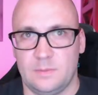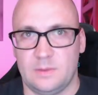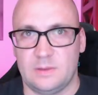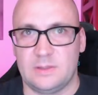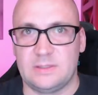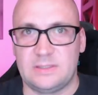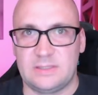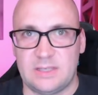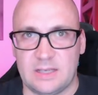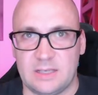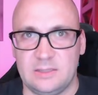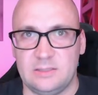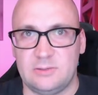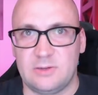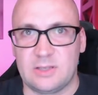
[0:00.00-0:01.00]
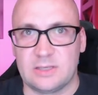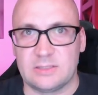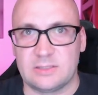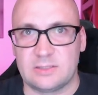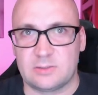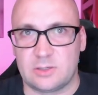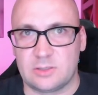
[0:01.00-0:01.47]
The secondary
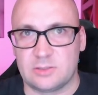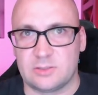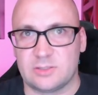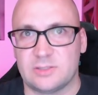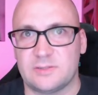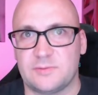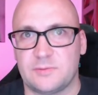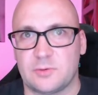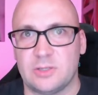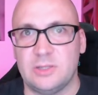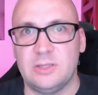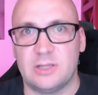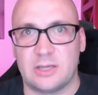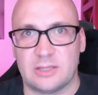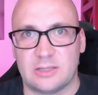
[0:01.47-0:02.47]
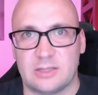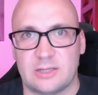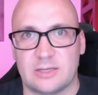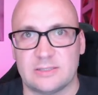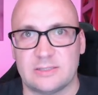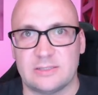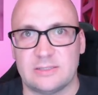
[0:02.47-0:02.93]
constructors for inline
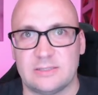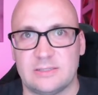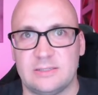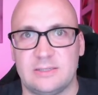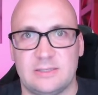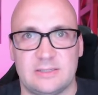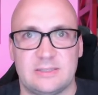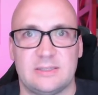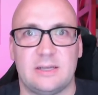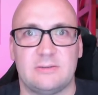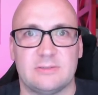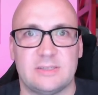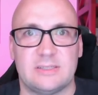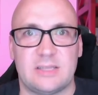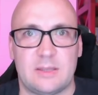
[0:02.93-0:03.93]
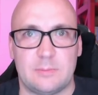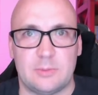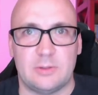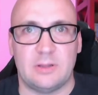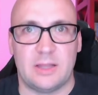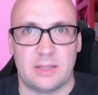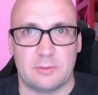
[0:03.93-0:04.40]
classes is now a
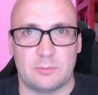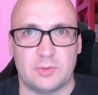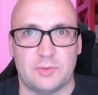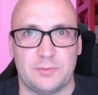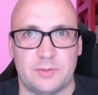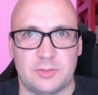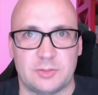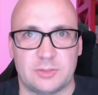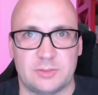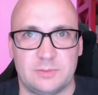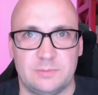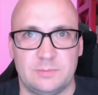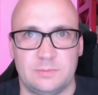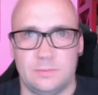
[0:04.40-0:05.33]
stable language feature.